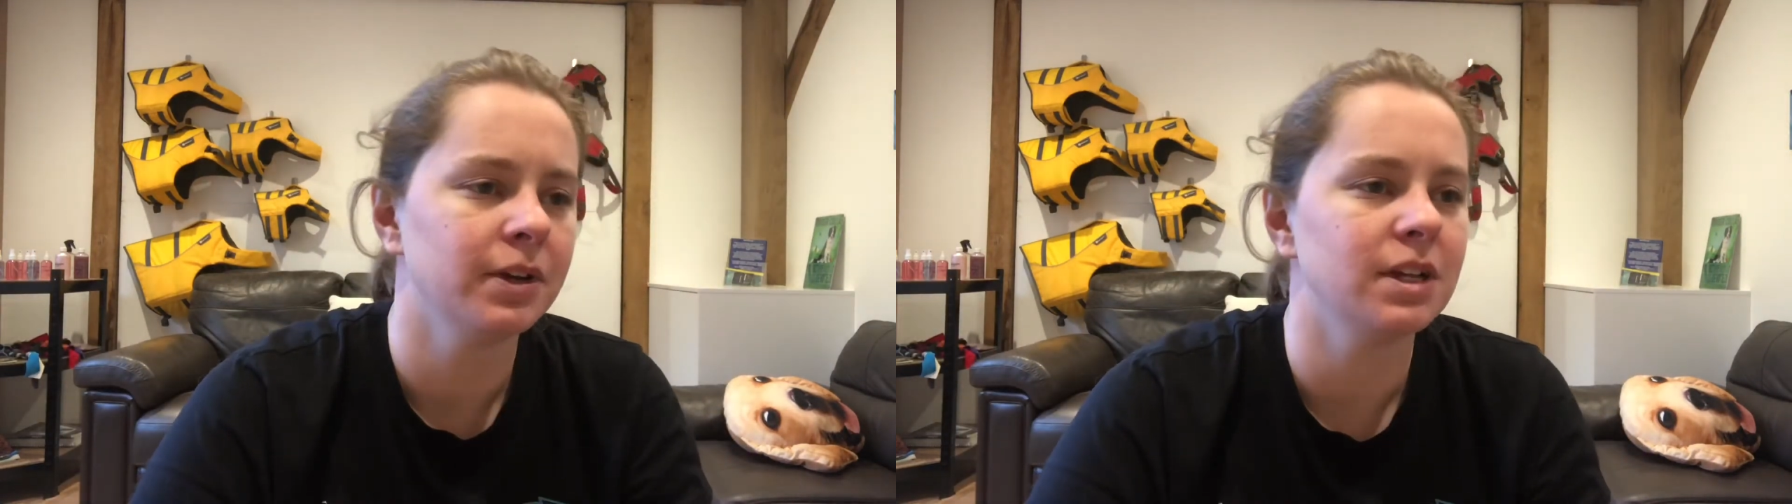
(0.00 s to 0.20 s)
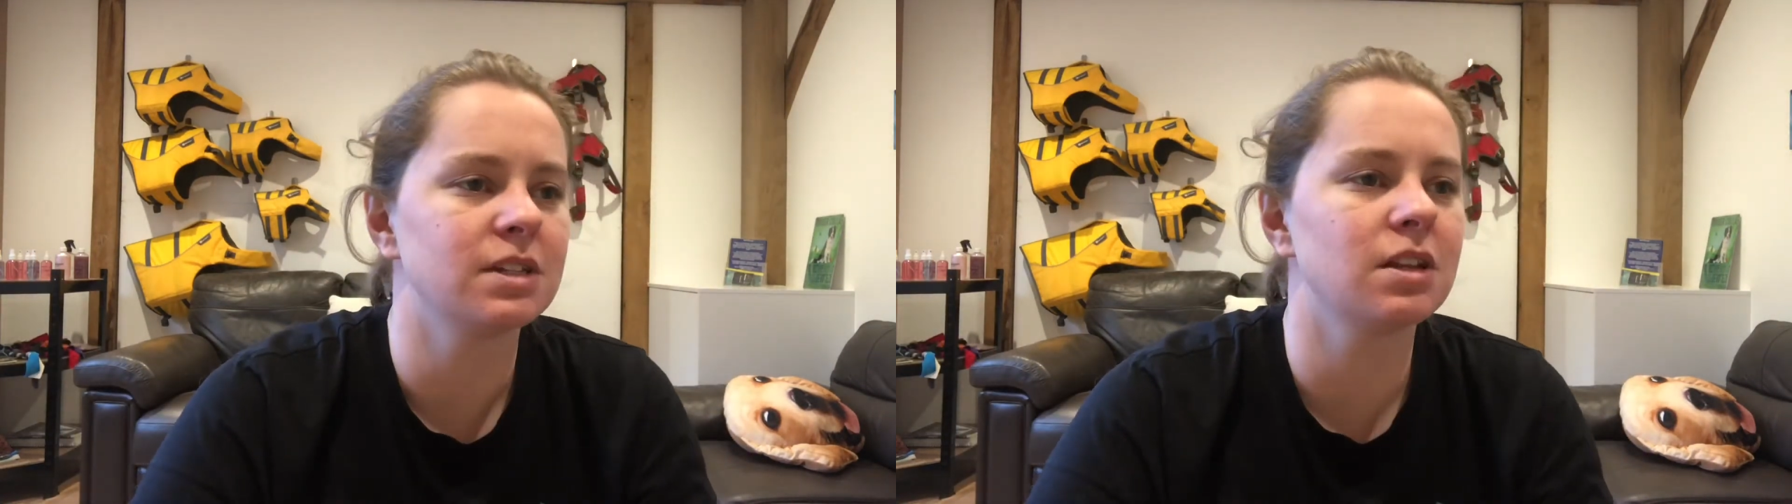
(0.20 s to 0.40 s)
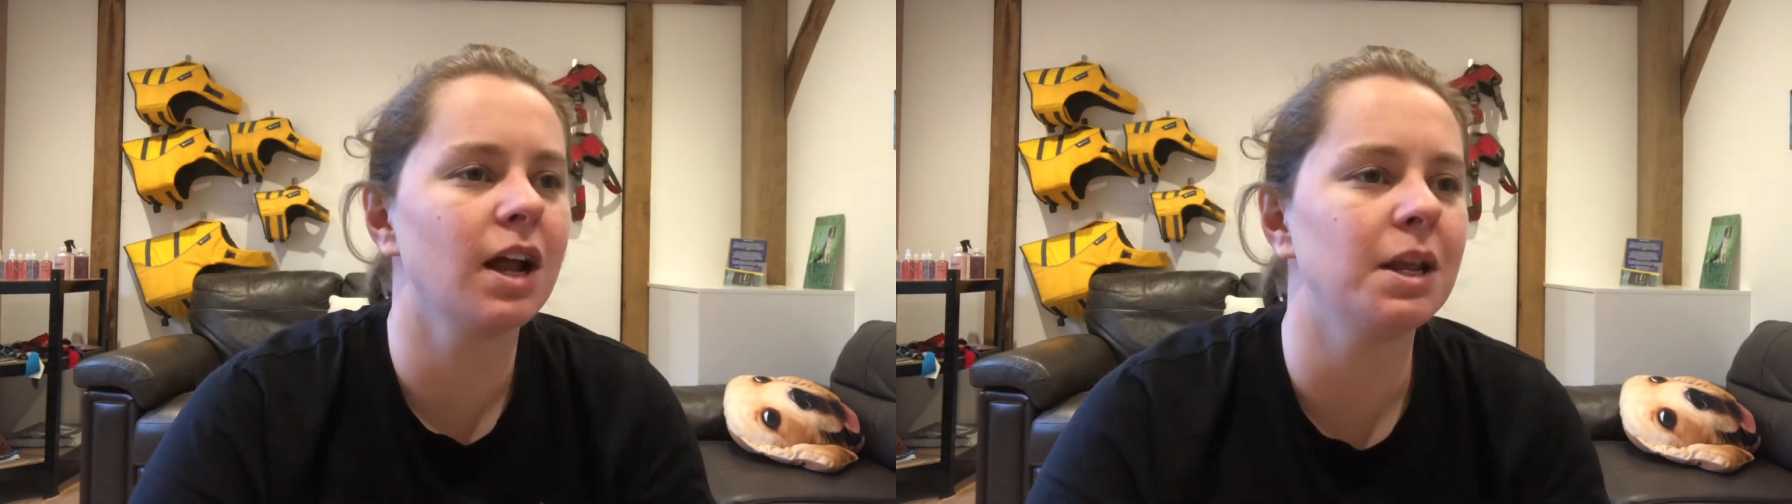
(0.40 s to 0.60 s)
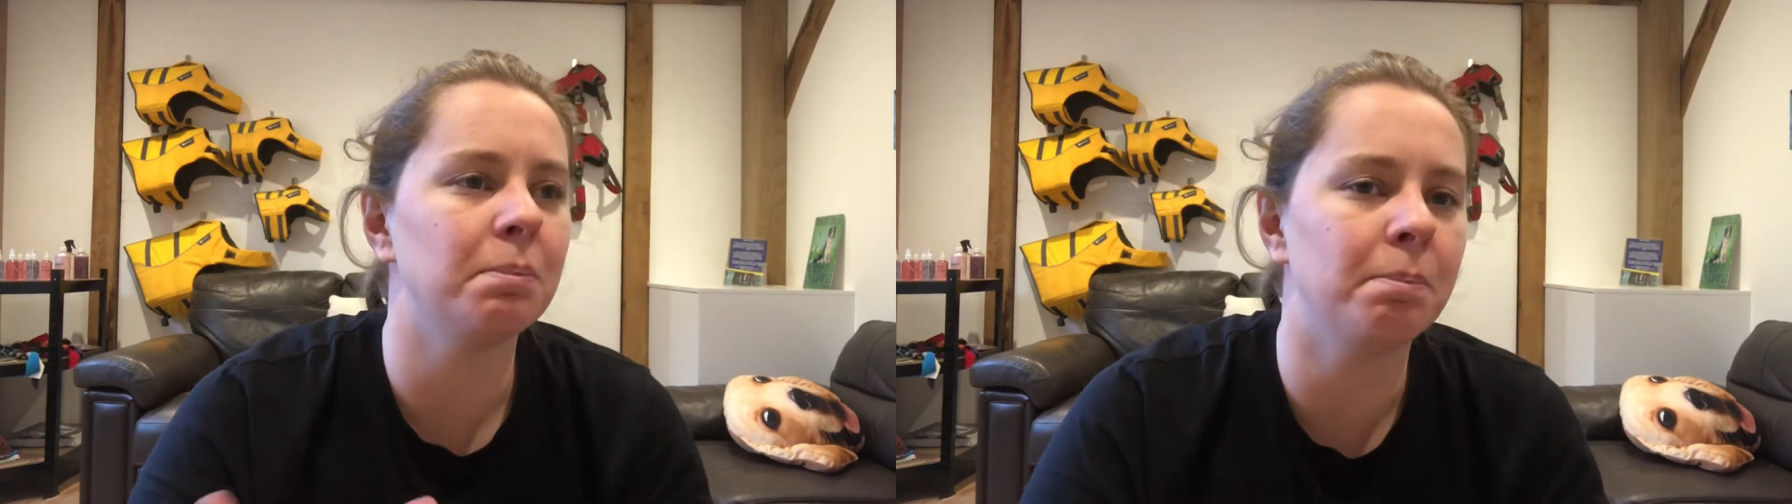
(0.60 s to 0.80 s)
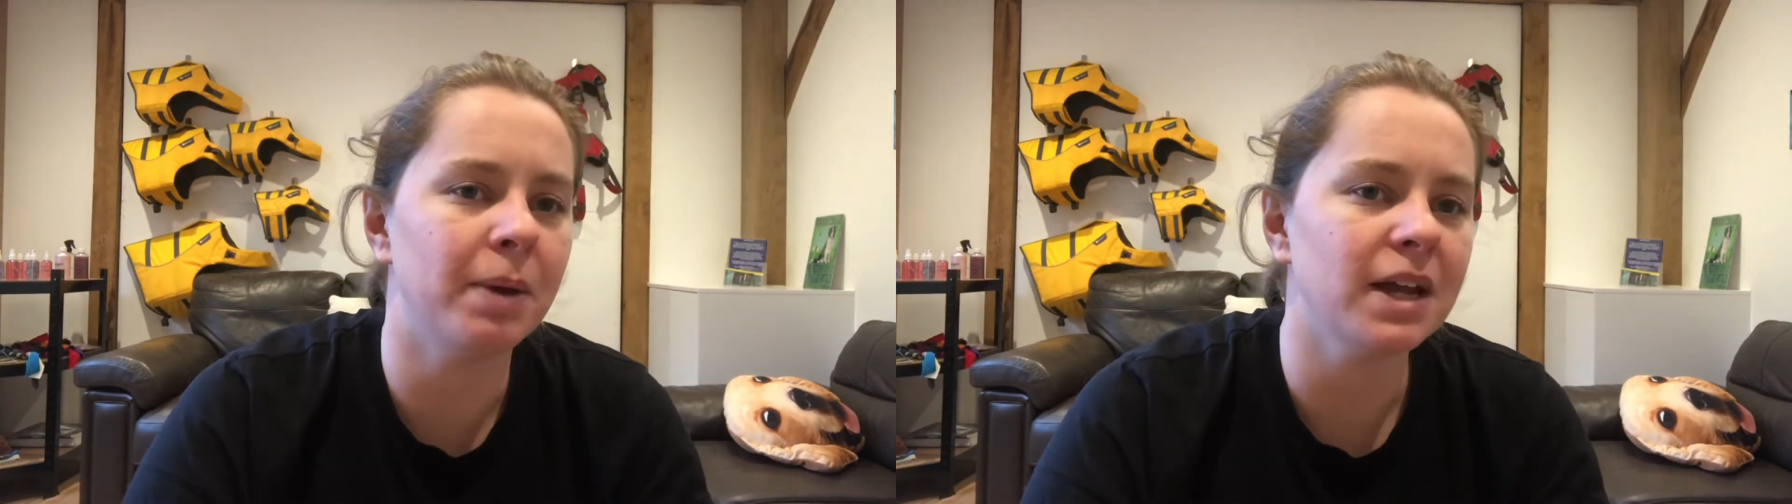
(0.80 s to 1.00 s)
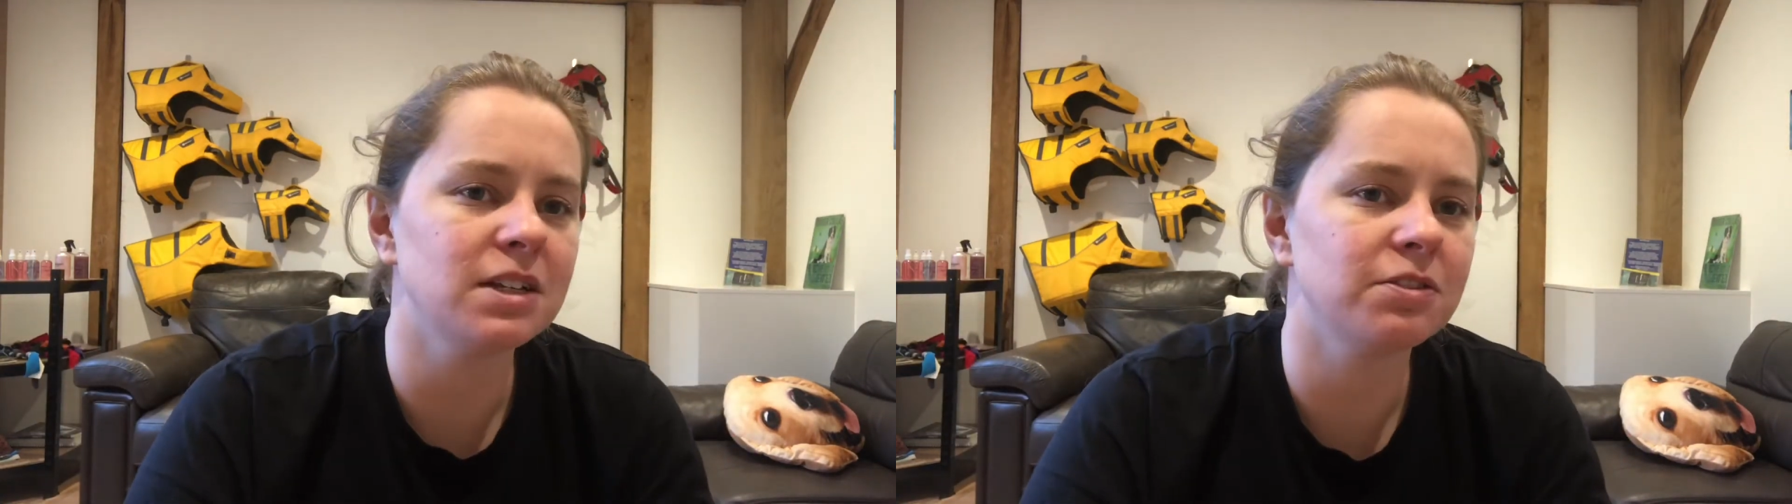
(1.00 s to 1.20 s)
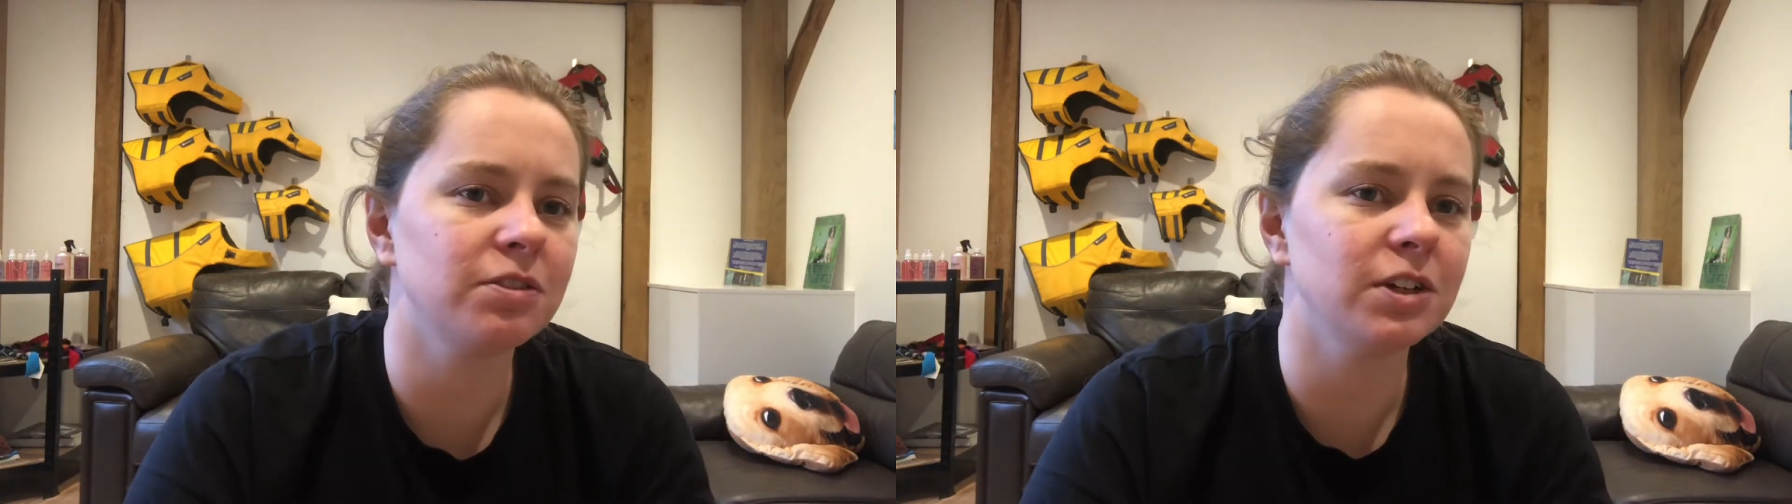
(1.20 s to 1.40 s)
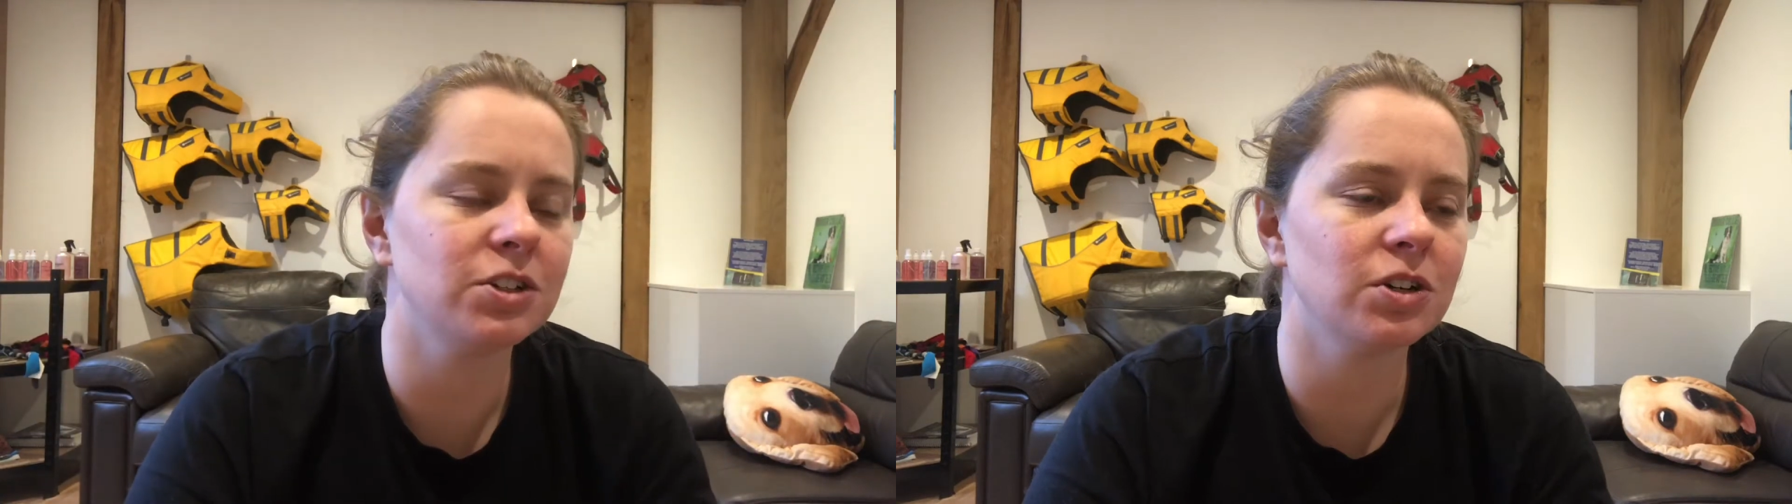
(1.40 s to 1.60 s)
slightly better for
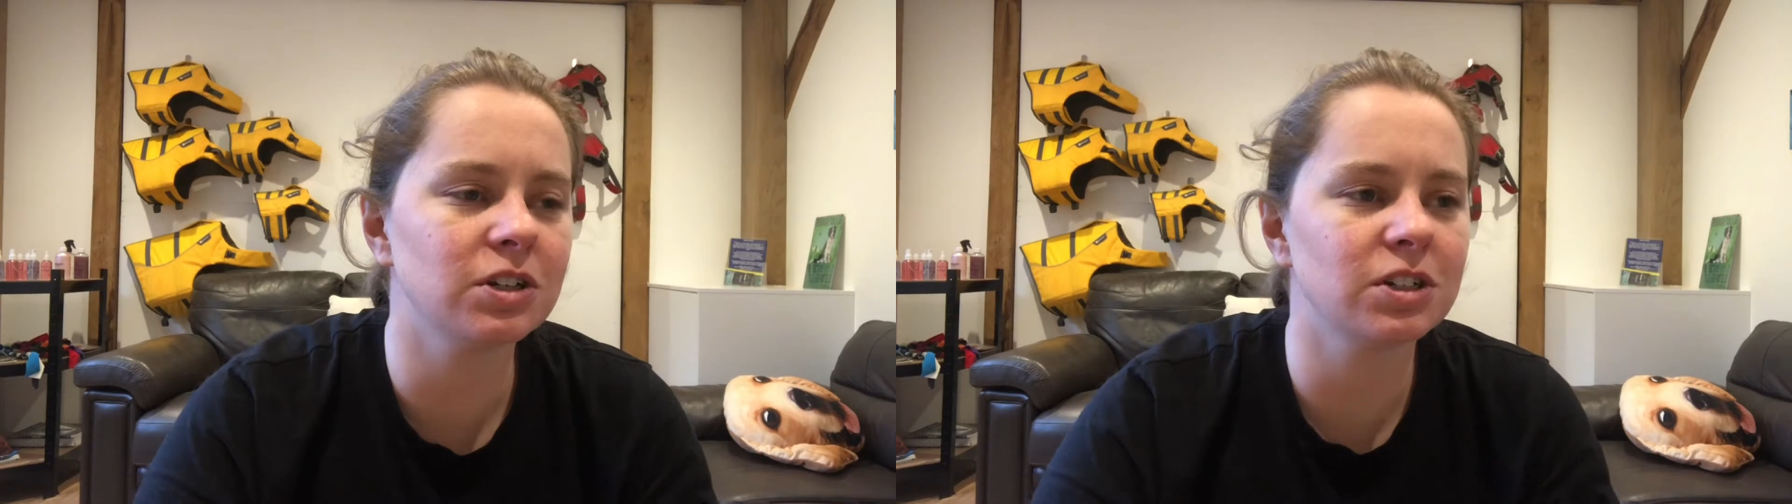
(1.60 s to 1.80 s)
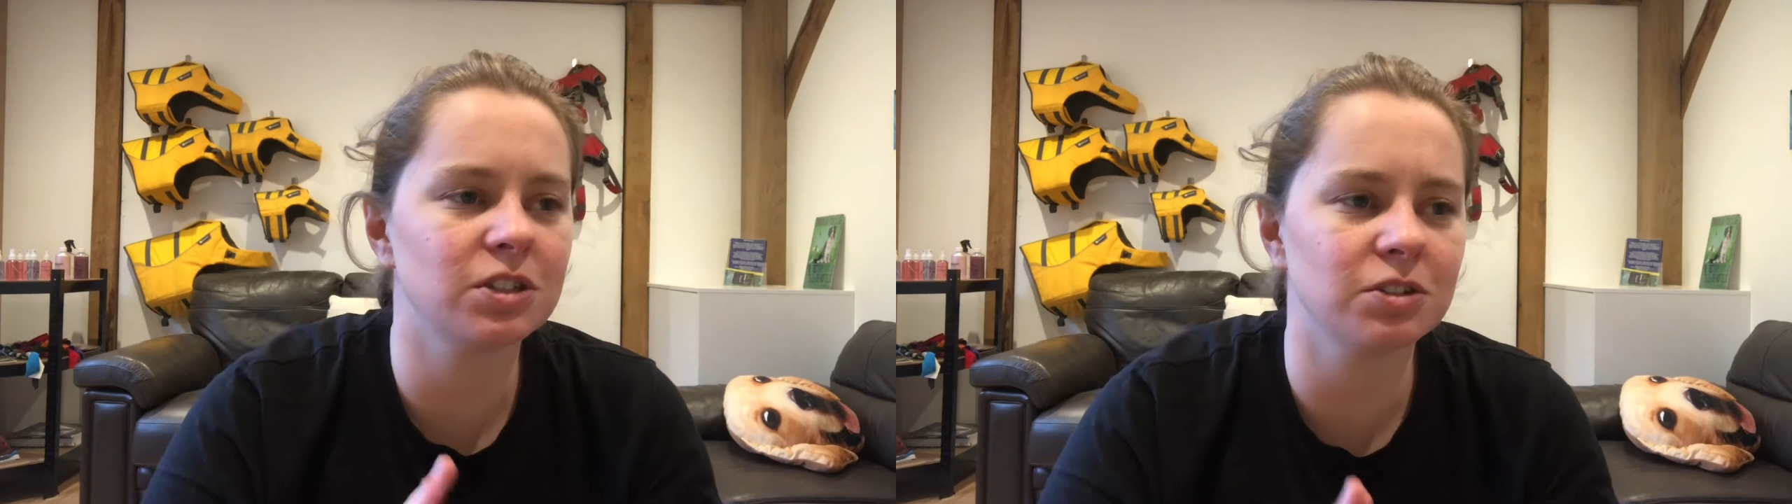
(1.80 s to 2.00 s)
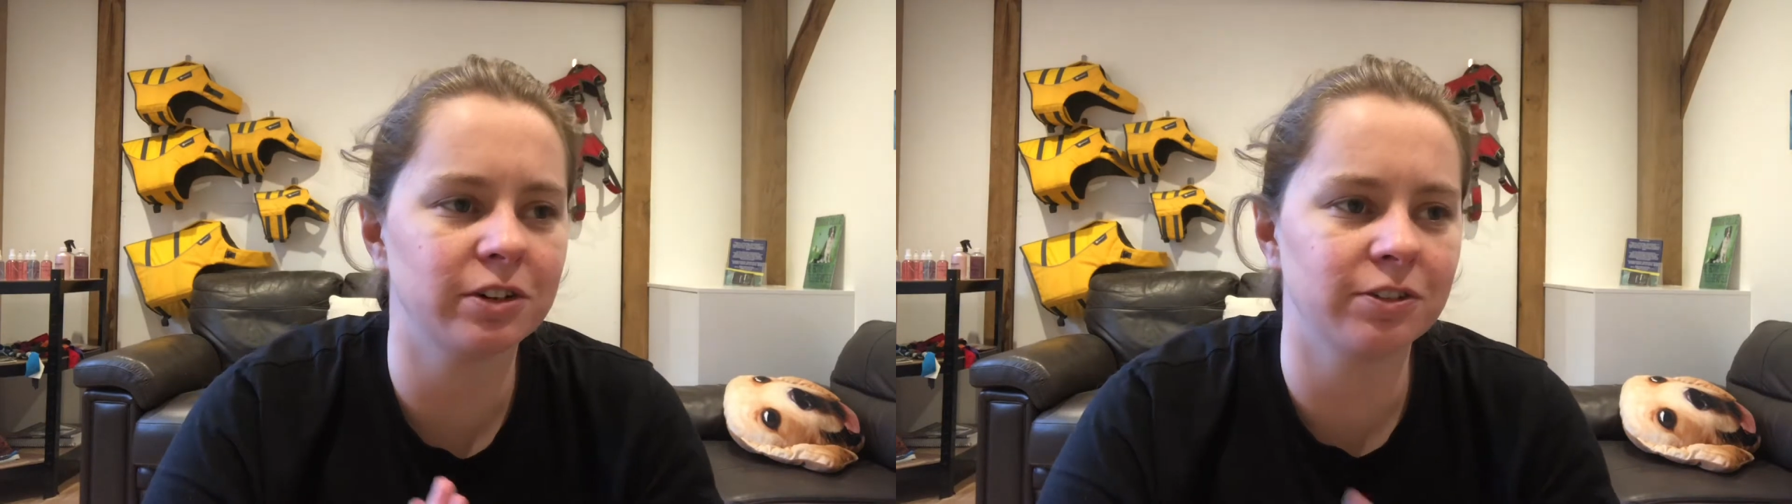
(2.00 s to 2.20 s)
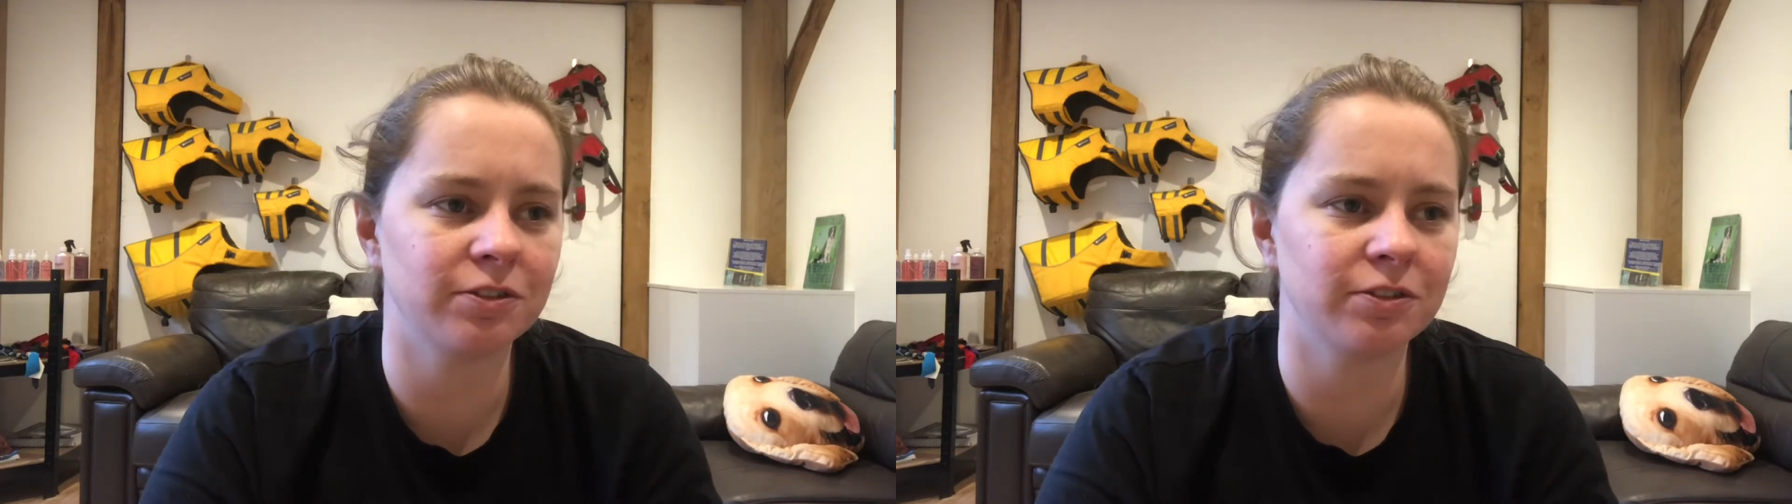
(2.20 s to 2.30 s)
your dog to sort of